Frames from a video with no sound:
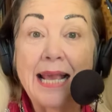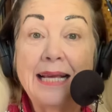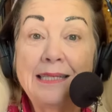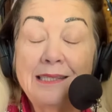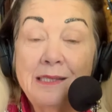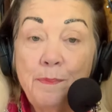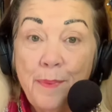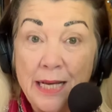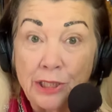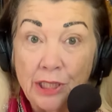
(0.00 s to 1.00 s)

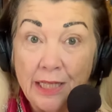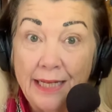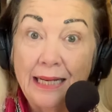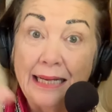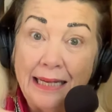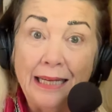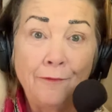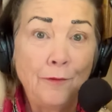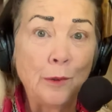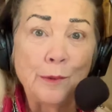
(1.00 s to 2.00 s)
especially
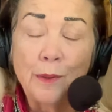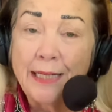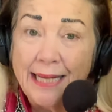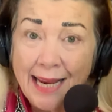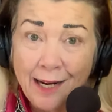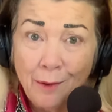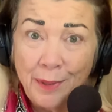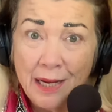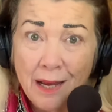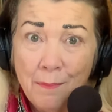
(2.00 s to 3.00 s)
if you cannot
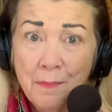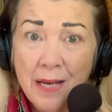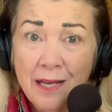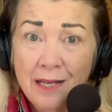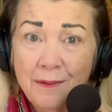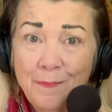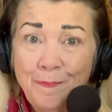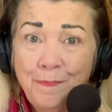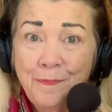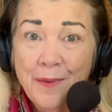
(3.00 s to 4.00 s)
become
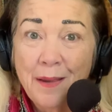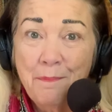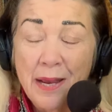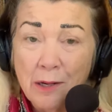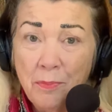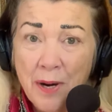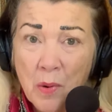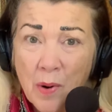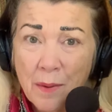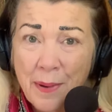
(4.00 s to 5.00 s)
medical
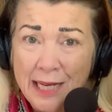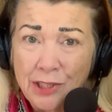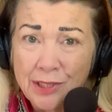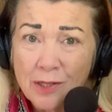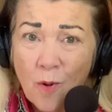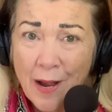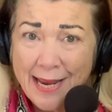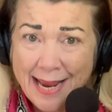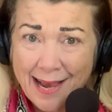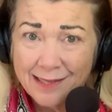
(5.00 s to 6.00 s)
marijuana patient
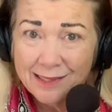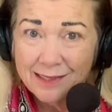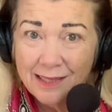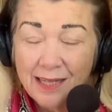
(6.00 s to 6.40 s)
quite yet.